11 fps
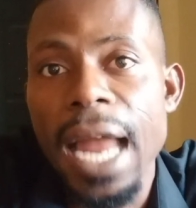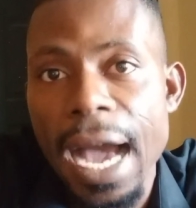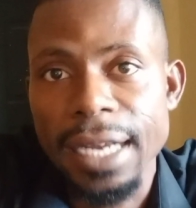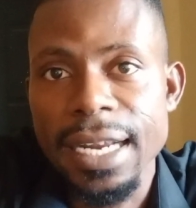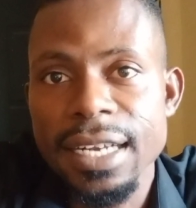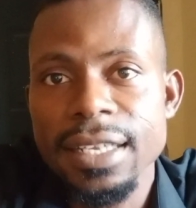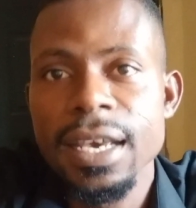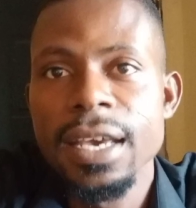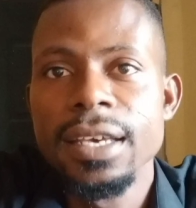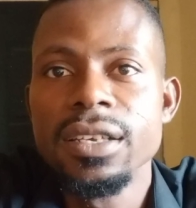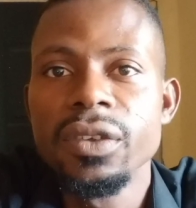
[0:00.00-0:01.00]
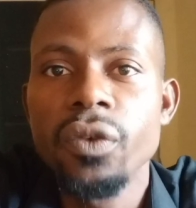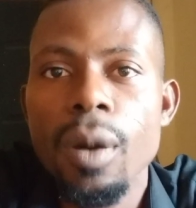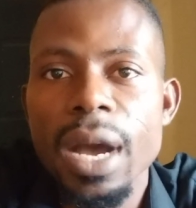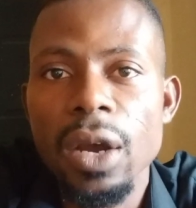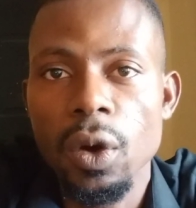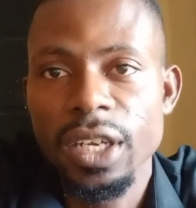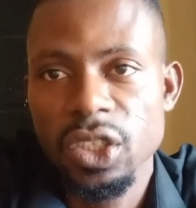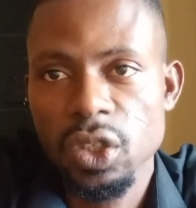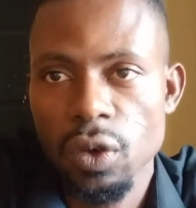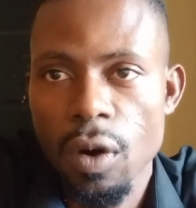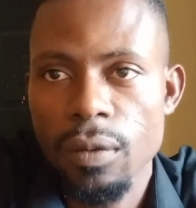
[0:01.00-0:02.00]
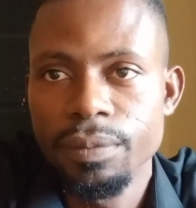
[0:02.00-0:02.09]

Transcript: that is formed by cholesterol,